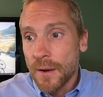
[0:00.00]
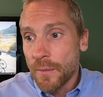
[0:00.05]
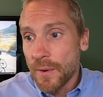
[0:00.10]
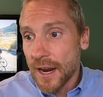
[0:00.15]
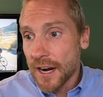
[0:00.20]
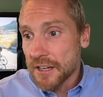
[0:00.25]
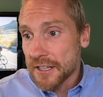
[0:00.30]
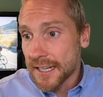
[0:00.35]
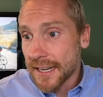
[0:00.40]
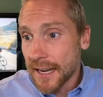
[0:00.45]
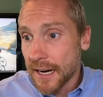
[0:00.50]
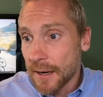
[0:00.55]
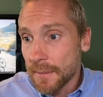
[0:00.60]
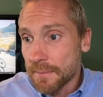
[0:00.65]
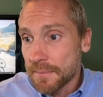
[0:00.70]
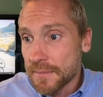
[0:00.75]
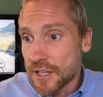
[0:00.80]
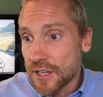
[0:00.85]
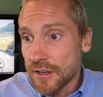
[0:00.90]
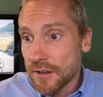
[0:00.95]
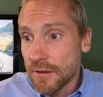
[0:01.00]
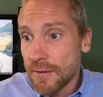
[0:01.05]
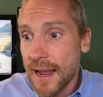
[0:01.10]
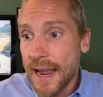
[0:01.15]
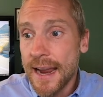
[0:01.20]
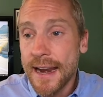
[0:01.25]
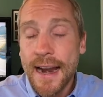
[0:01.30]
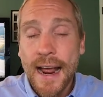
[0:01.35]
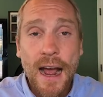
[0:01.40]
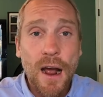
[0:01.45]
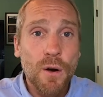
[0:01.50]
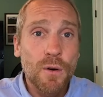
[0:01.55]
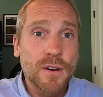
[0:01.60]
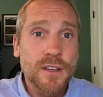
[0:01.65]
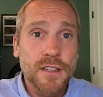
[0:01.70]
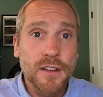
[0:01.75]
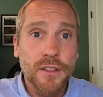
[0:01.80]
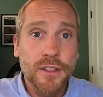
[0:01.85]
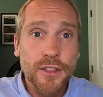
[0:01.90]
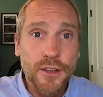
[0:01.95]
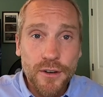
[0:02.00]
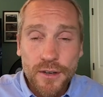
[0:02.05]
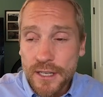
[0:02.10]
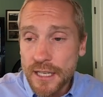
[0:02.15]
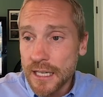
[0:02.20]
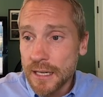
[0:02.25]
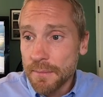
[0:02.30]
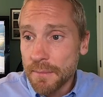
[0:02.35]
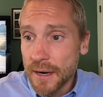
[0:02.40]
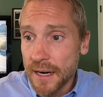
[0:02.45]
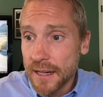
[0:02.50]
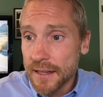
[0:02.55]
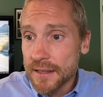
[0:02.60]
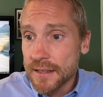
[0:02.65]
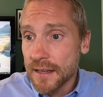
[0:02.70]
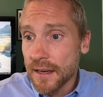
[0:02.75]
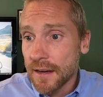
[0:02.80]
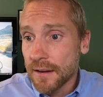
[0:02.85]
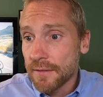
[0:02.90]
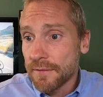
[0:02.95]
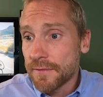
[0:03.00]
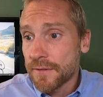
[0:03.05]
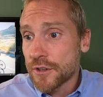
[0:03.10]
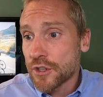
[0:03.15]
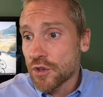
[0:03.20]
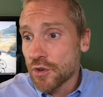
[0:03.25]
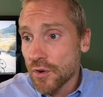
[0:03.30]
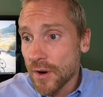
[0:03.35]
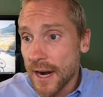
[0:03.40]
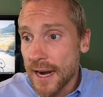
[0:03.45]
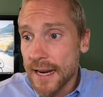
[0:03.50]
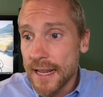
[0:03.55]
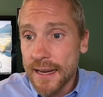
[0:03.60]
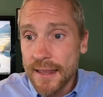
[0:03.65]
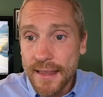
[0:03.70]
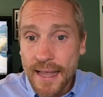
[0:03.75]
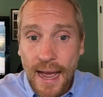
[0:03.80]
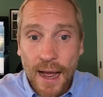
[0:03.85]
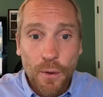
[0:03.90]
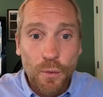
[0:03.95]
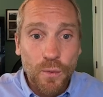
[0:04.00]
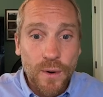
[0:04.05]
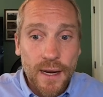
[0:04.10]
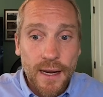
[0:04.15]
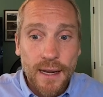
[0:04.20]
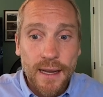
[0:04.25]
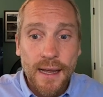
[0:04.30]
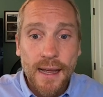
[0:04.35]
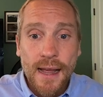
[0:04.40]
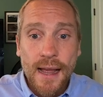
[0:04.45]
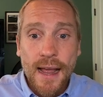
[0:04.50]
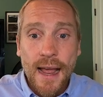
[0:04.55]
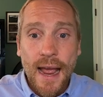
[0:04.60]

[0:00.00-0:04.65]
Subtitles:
We actually get up to 8 hours and 13 minutes of training that week.